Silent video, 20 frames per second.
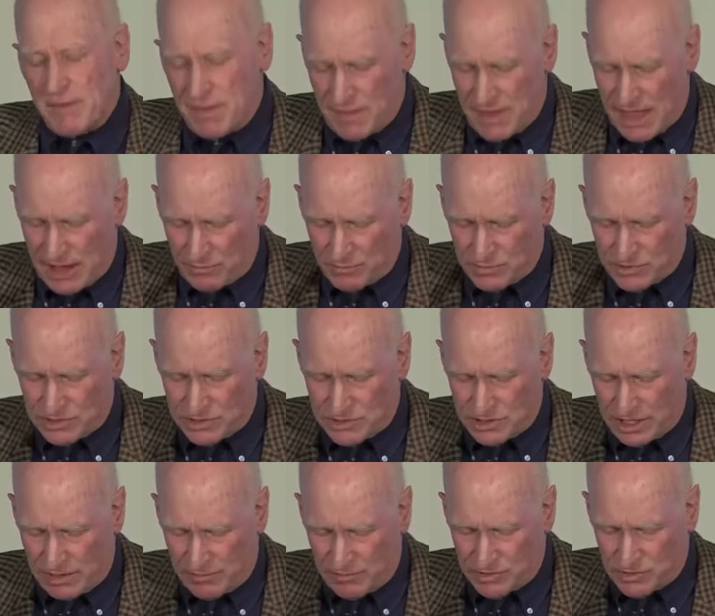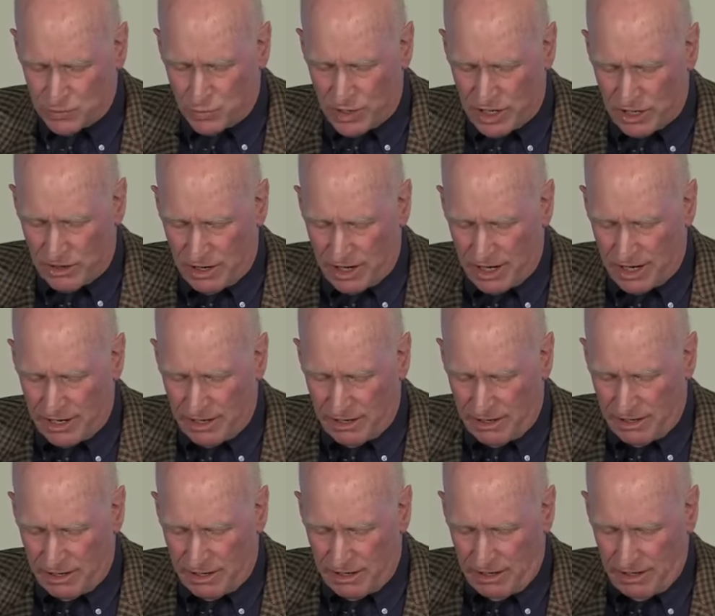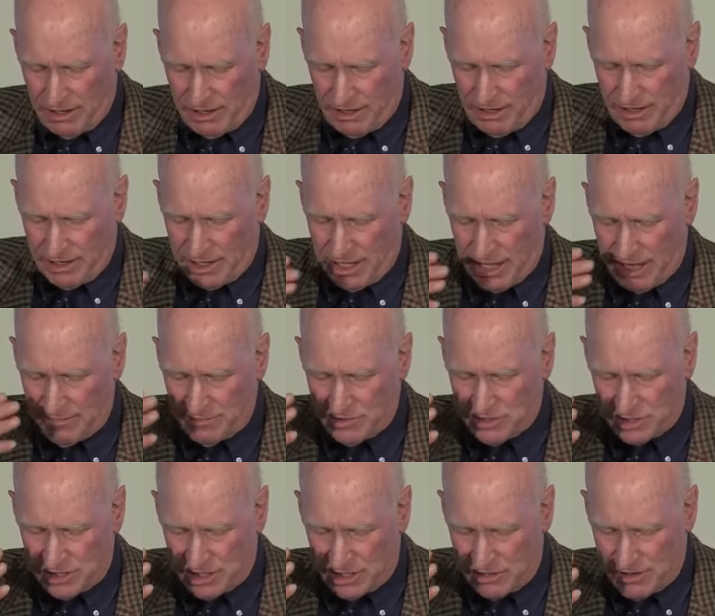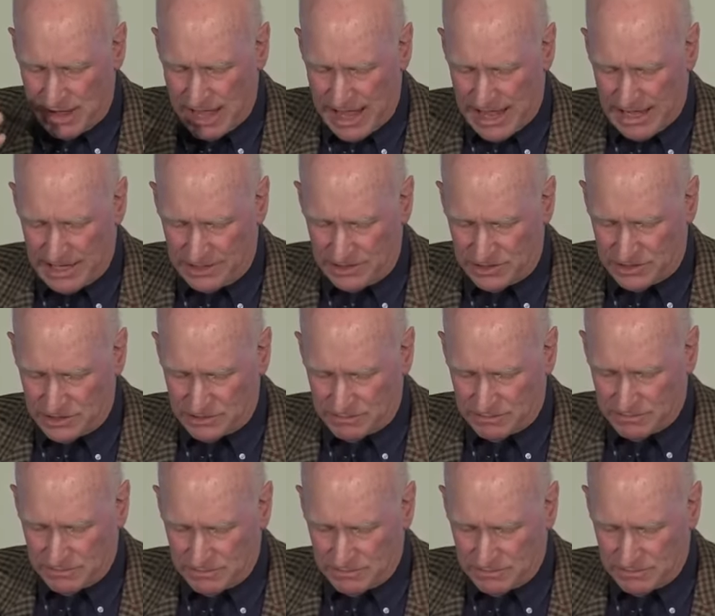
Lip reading: that was where I came to know Hans.